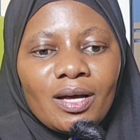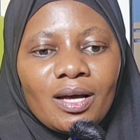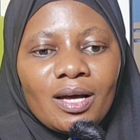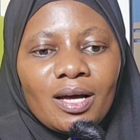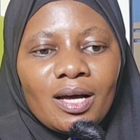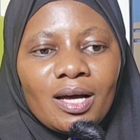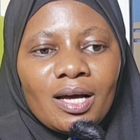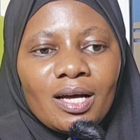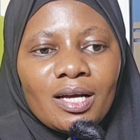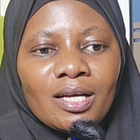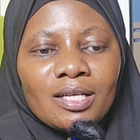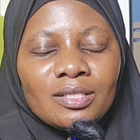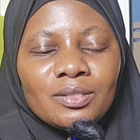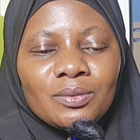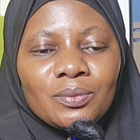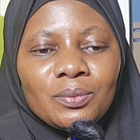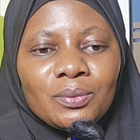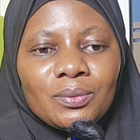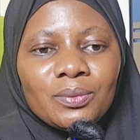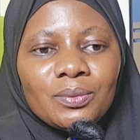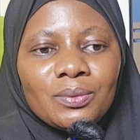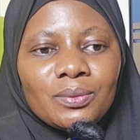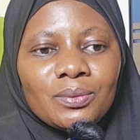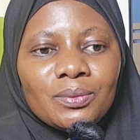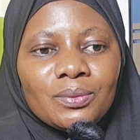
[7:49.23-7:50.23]

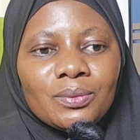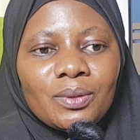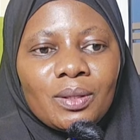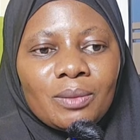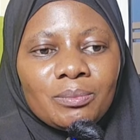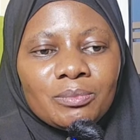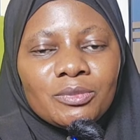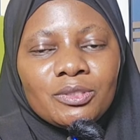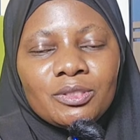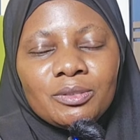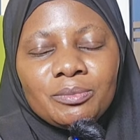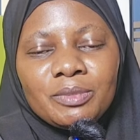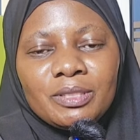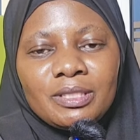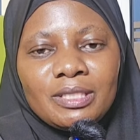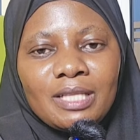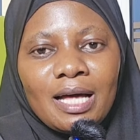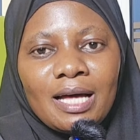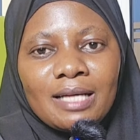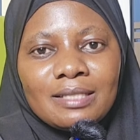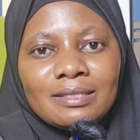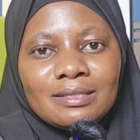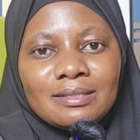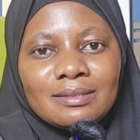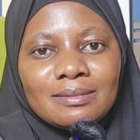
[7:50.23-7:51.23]
I'm going to be
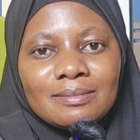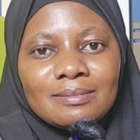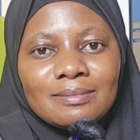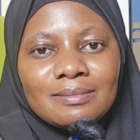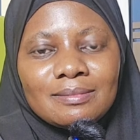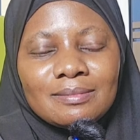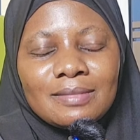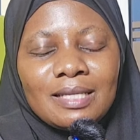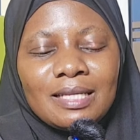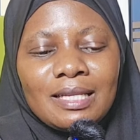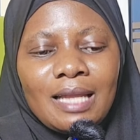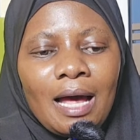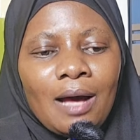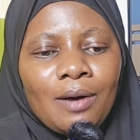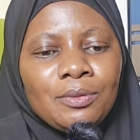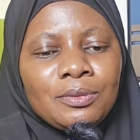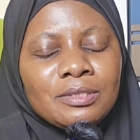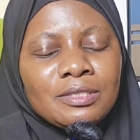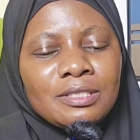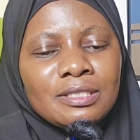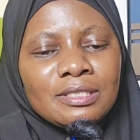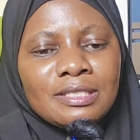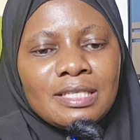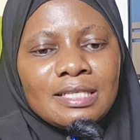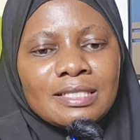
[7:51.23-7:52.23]
that. And I
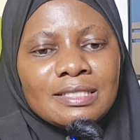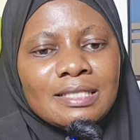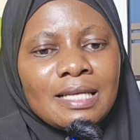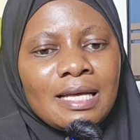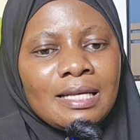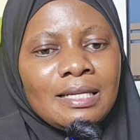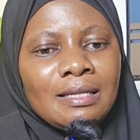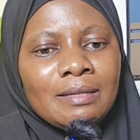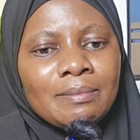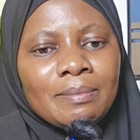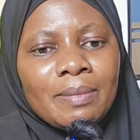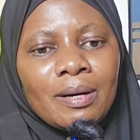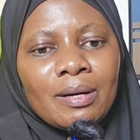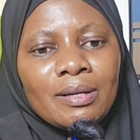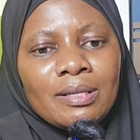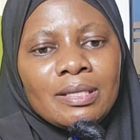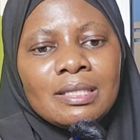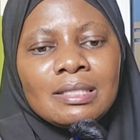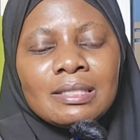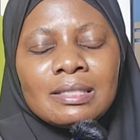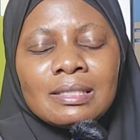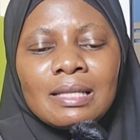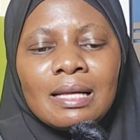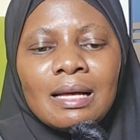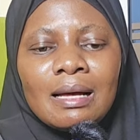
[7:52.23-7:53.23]
was just excited about
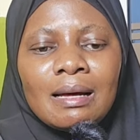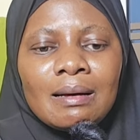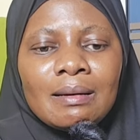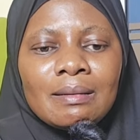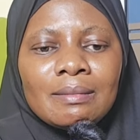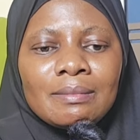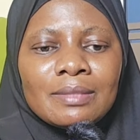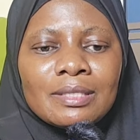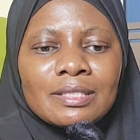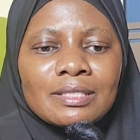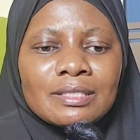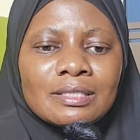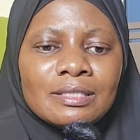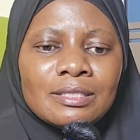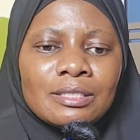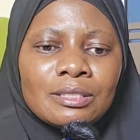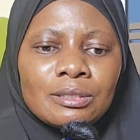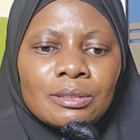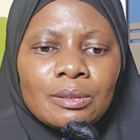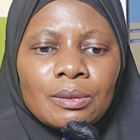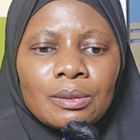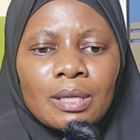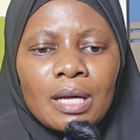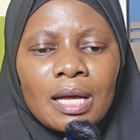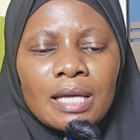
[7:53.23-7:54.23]
Islam, as
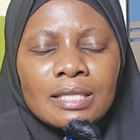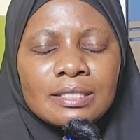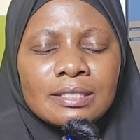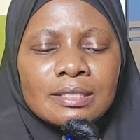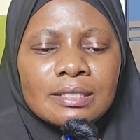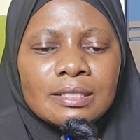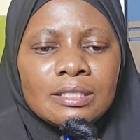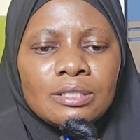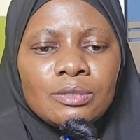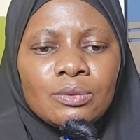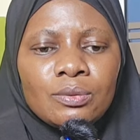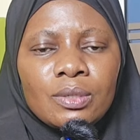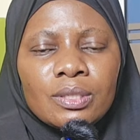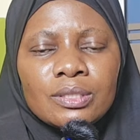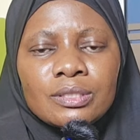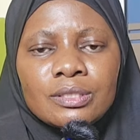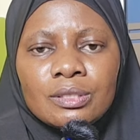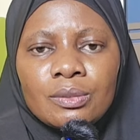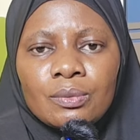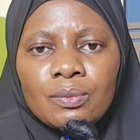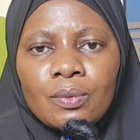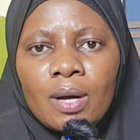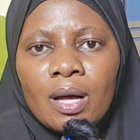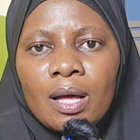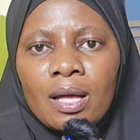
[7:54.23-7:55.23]
little as
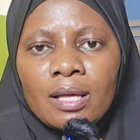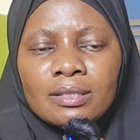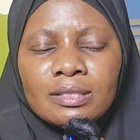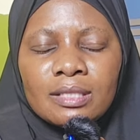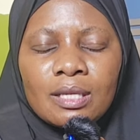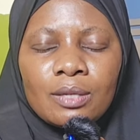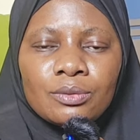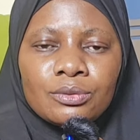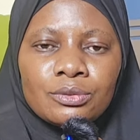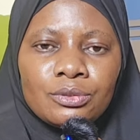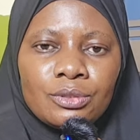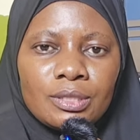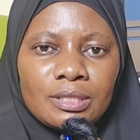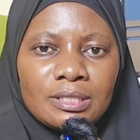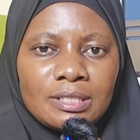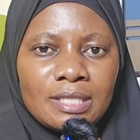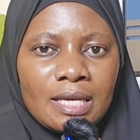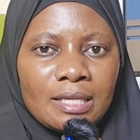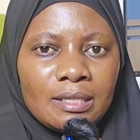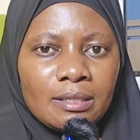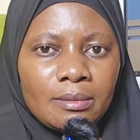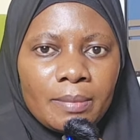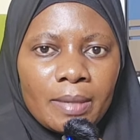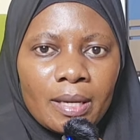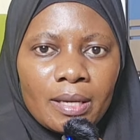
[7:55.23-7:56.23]
I was, I was so
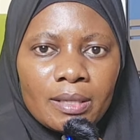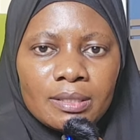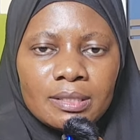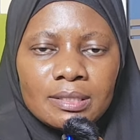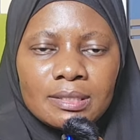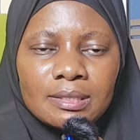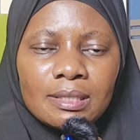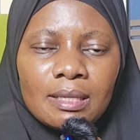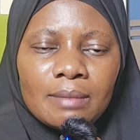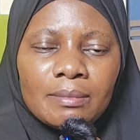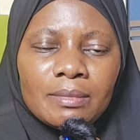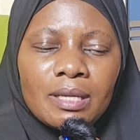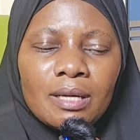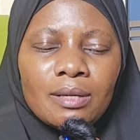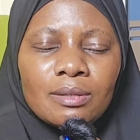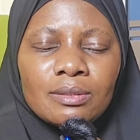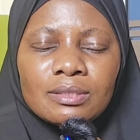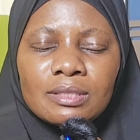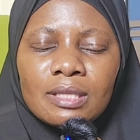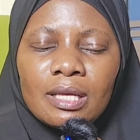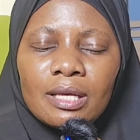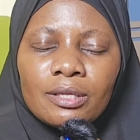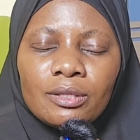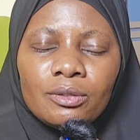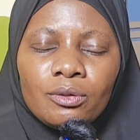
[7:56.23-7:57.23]
excited about Islam. And I
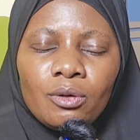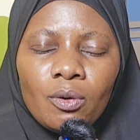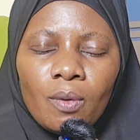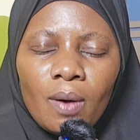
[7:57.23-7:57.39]
was like, I'm